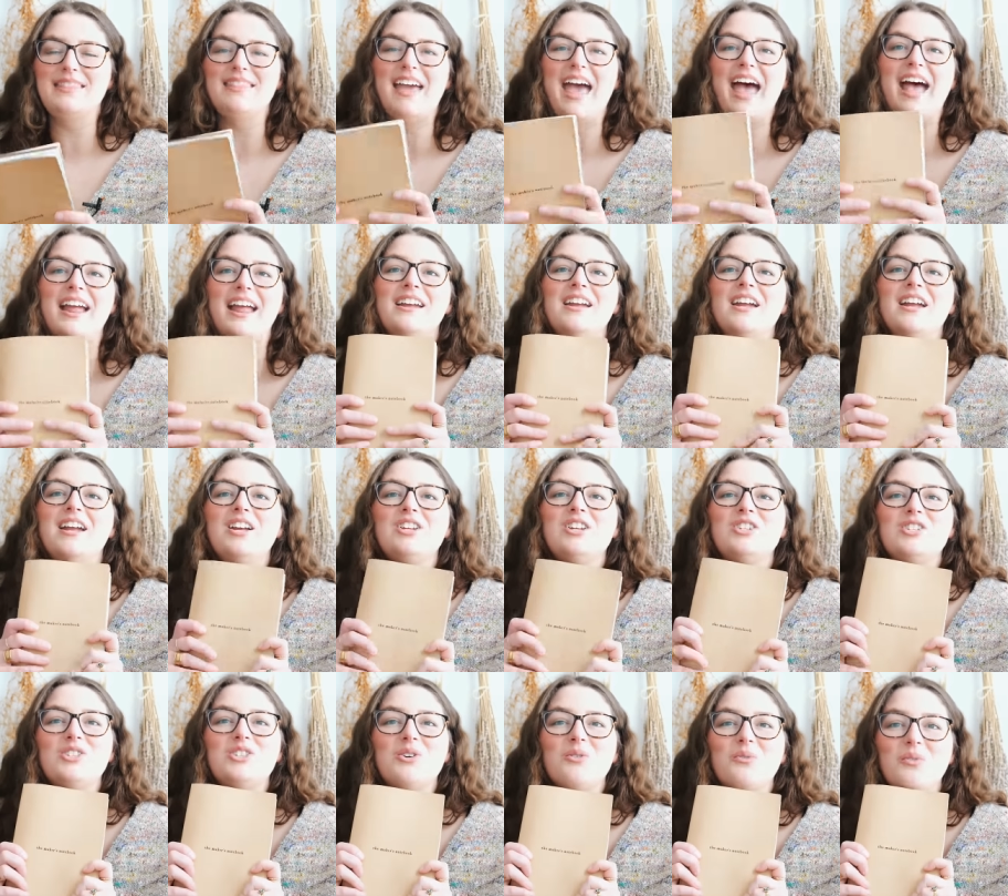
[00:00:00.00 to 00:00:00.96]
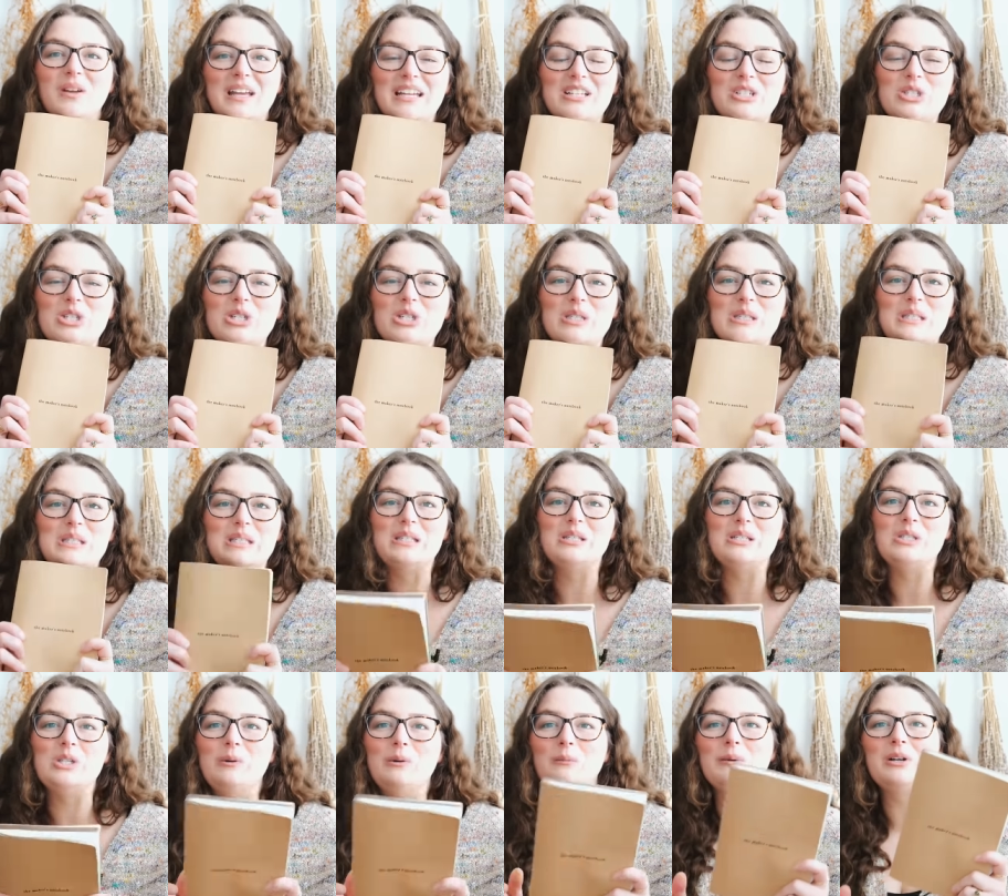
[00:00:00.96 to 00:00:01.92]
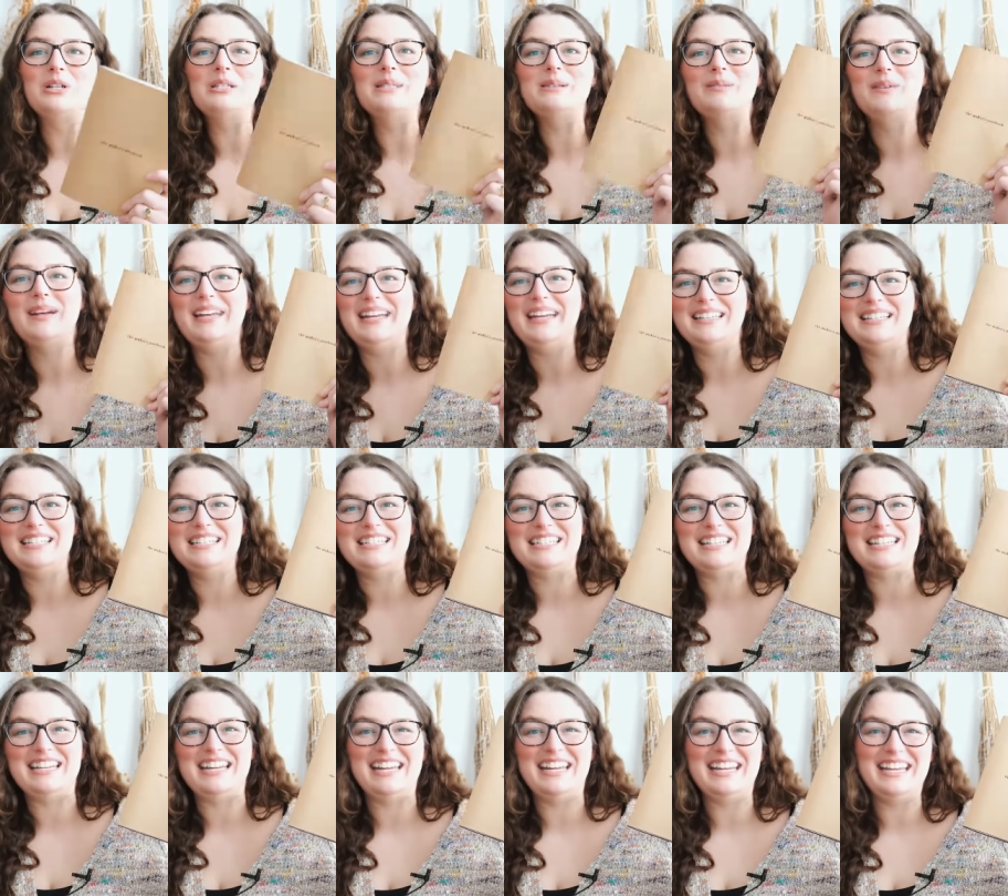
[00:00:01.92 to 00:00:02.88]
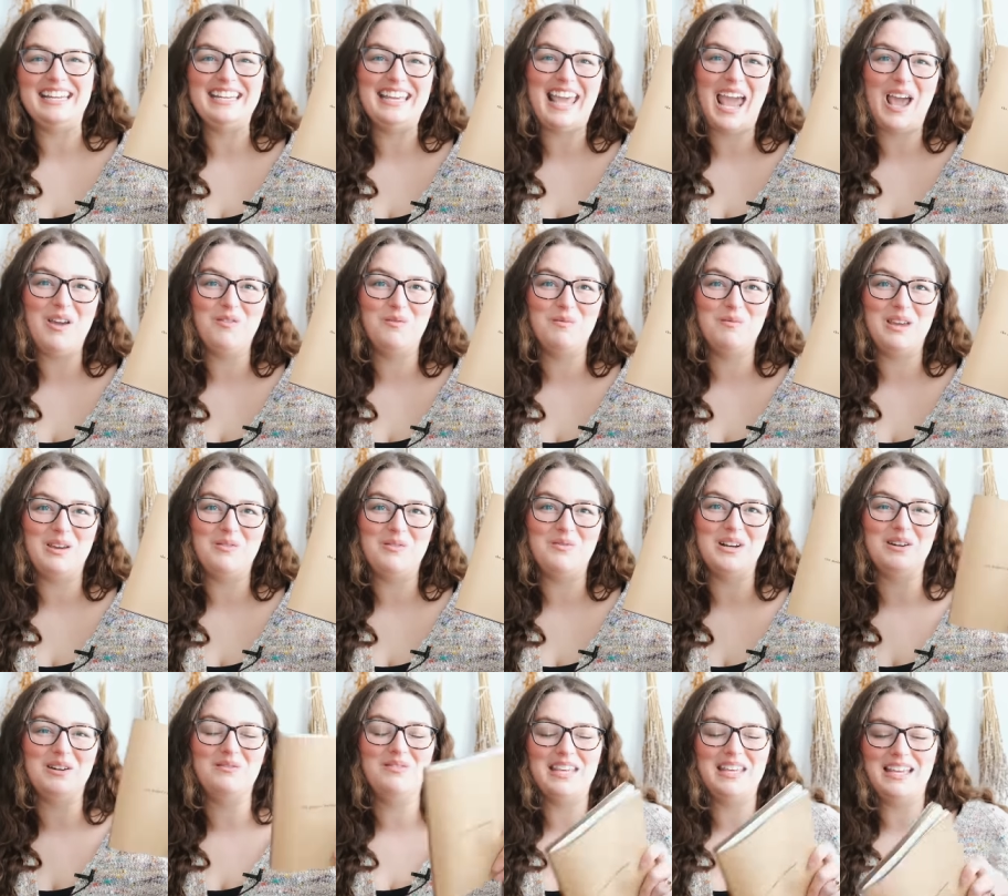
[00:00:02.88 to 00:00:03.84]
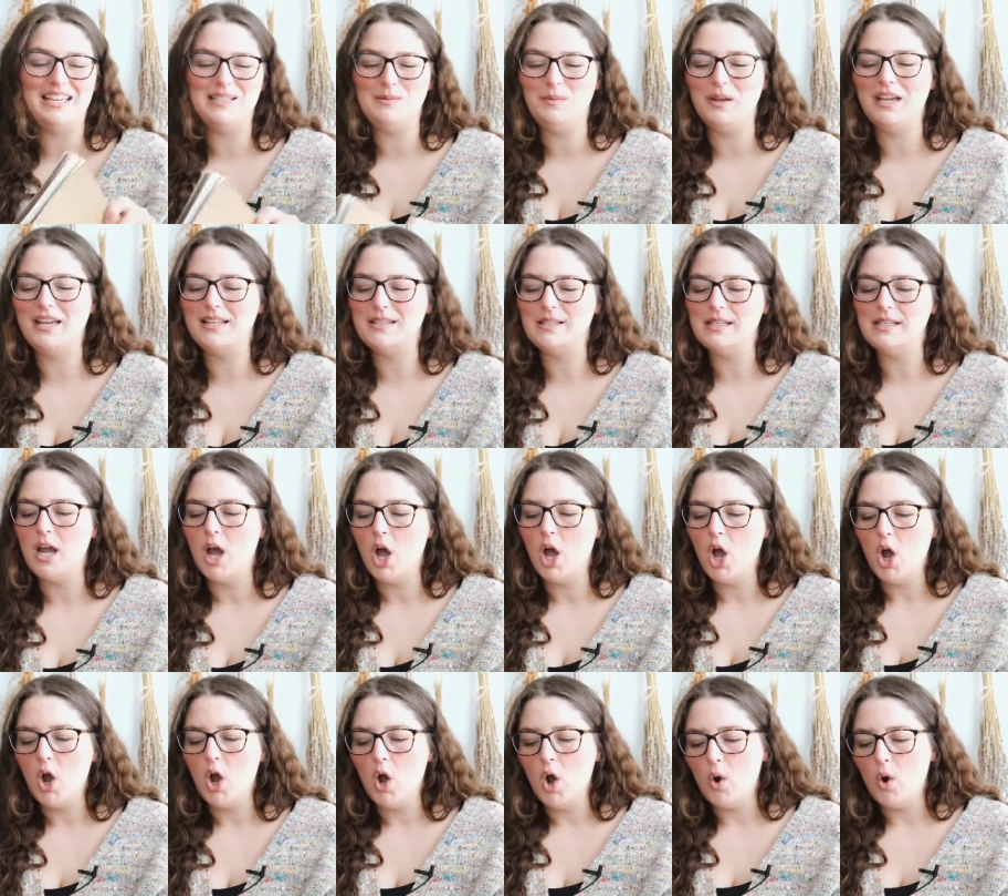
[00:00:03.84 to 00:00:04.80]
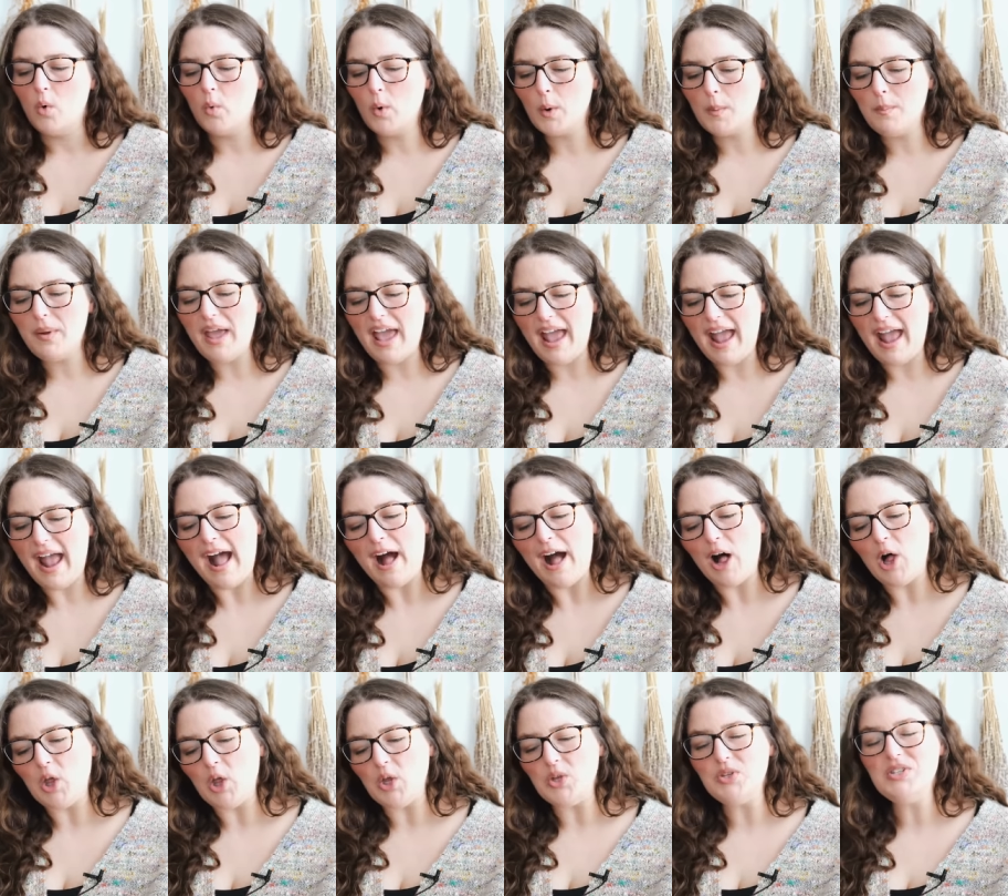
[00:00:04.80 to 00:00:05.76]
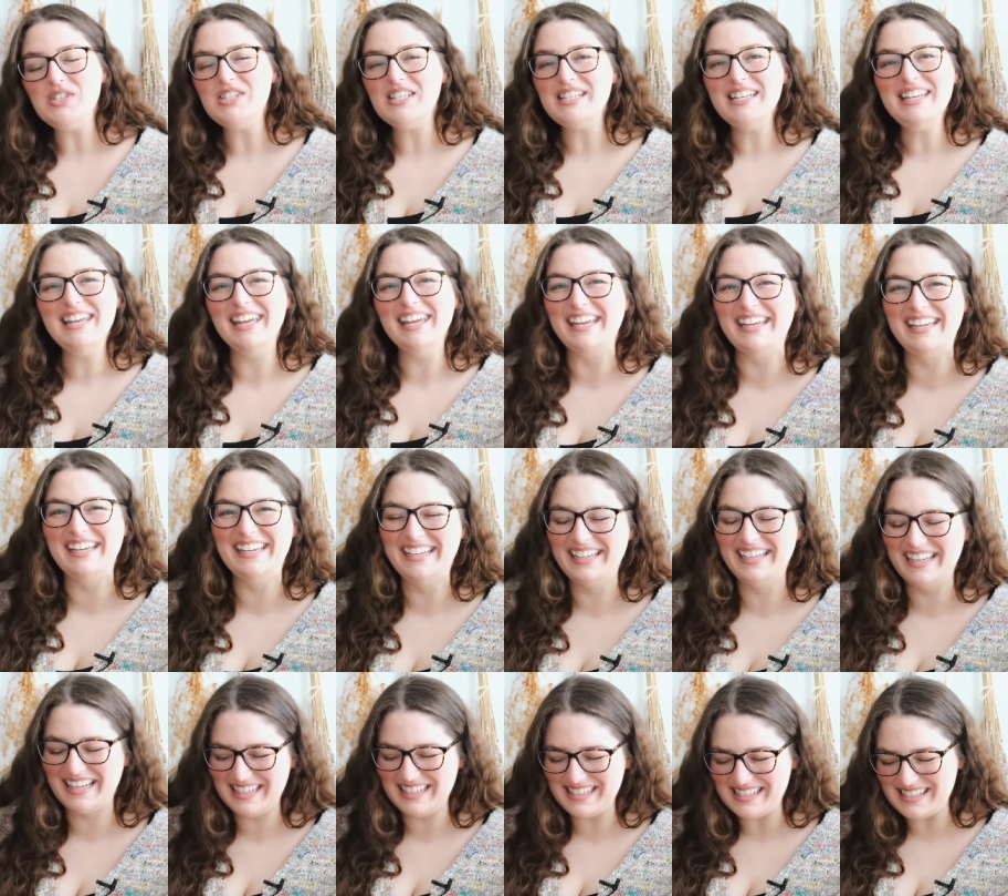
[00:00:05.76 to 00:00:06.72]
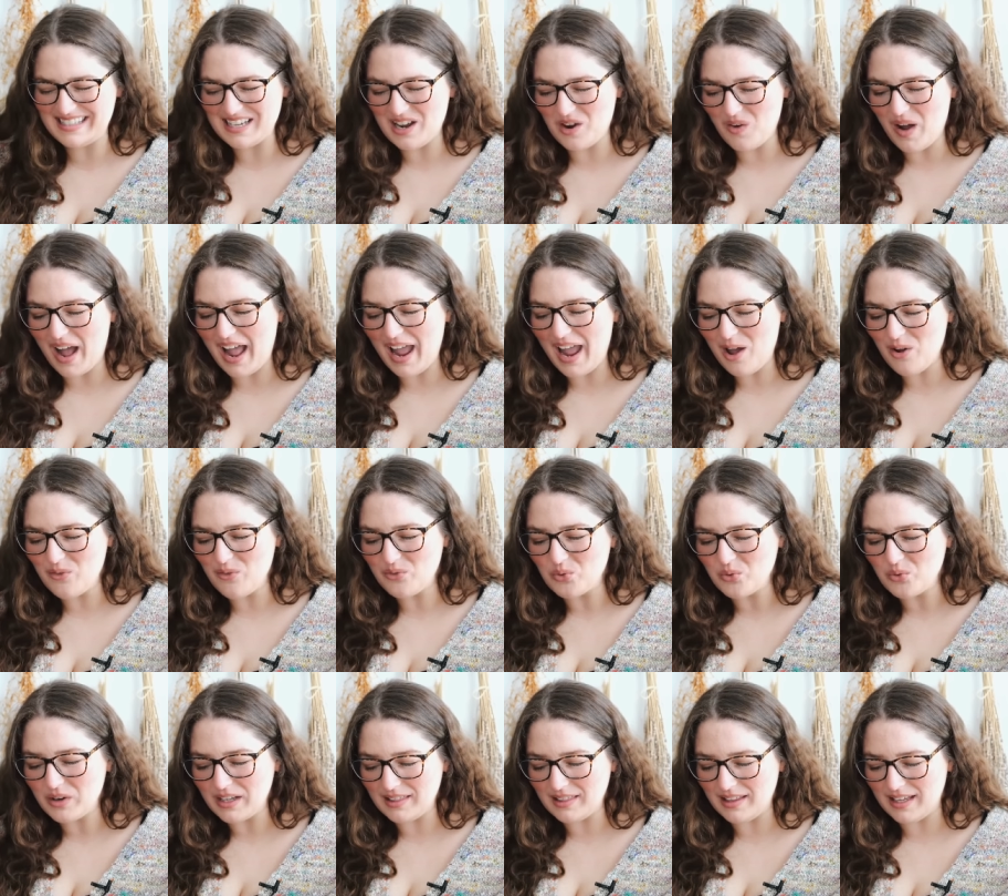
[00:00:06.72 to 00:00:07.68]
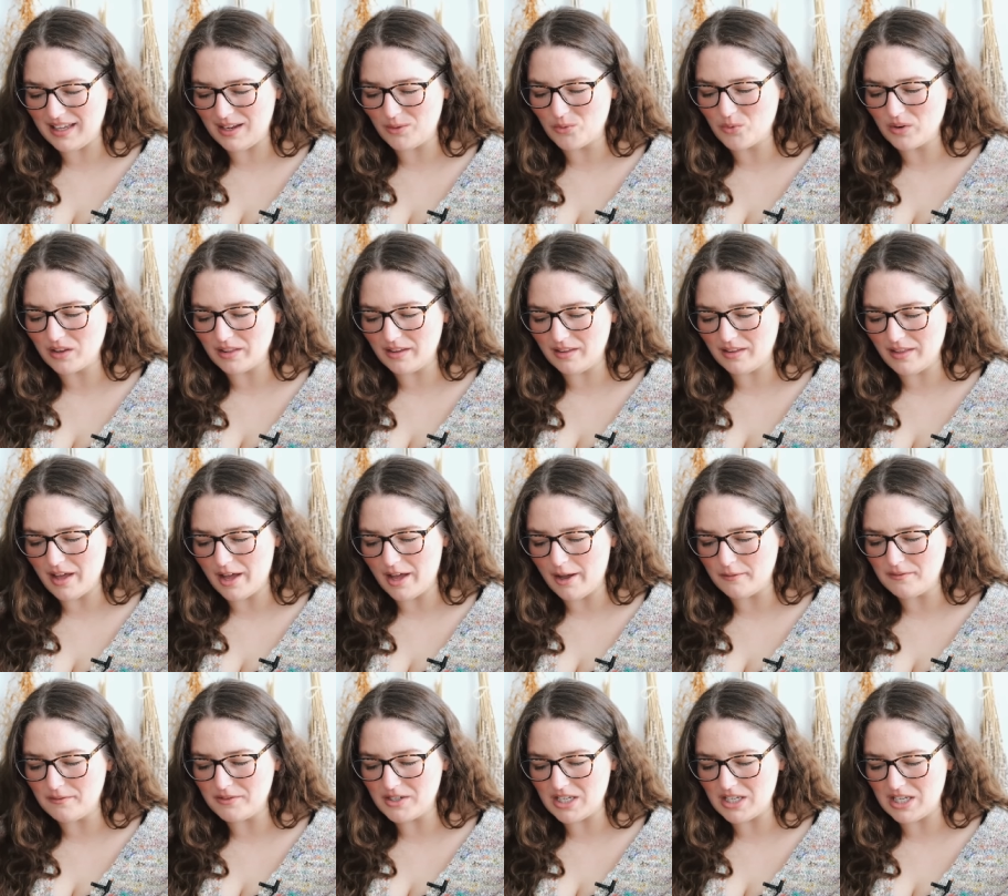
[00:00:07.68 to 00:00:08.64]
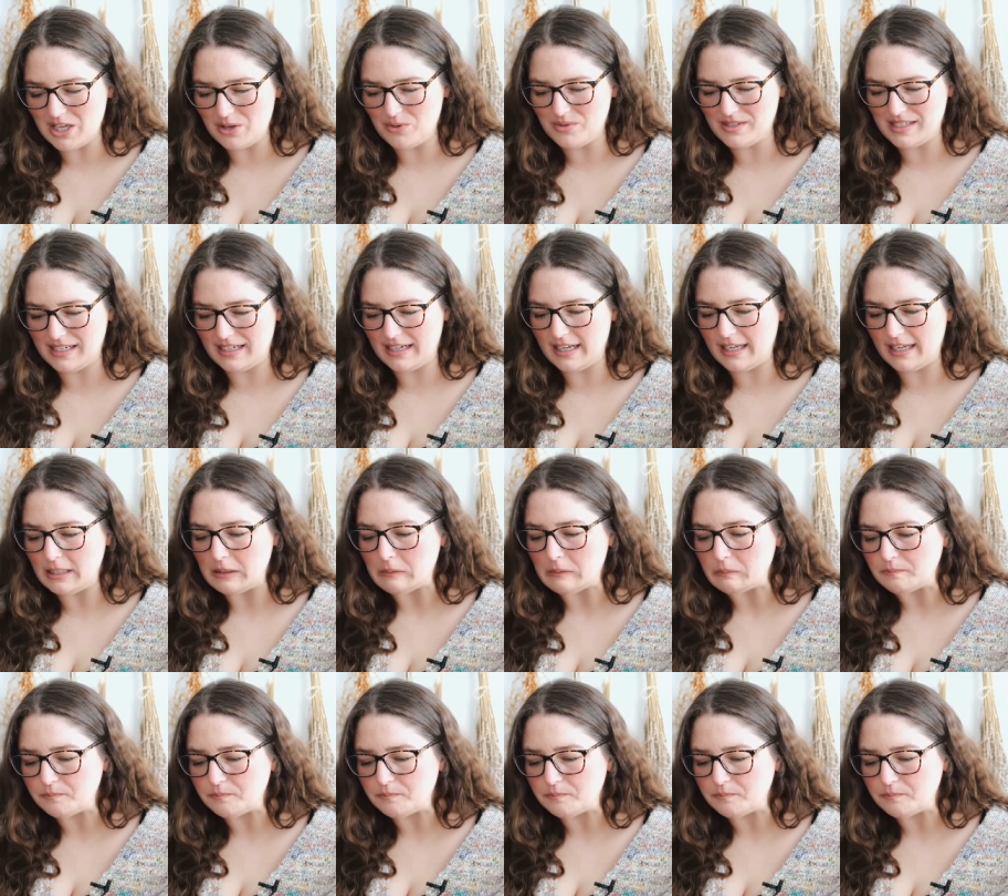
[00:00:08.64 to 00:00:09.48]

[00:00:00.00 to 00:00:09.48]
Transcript: that. Sophia is just super sweet, and she gave me one of these because we're pals. So I have really, really loved using it.